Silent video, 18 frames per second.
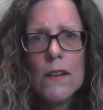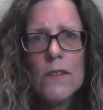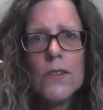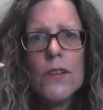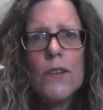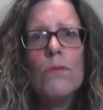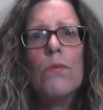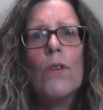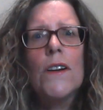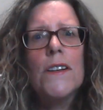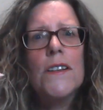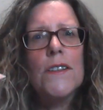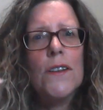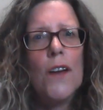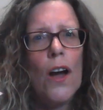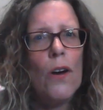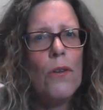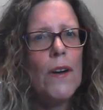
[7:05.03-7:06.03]
to what is
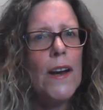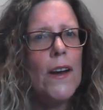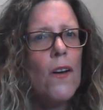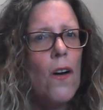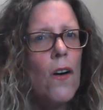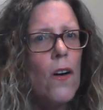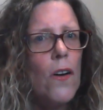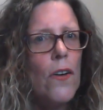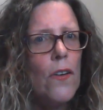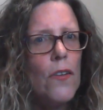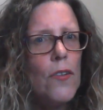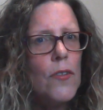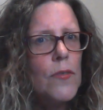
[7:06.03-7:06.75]
going on.